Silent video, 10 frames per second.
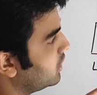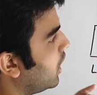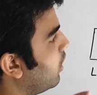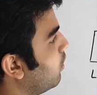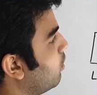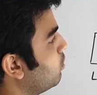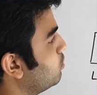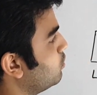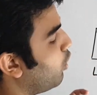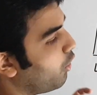Now
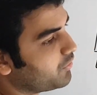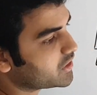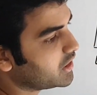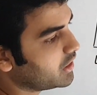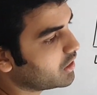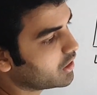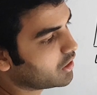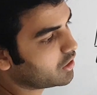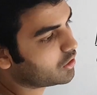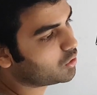obviously,
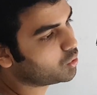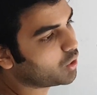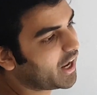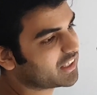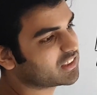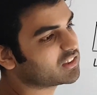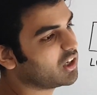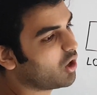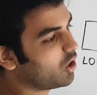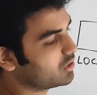to access
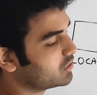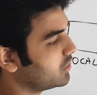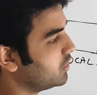the logs,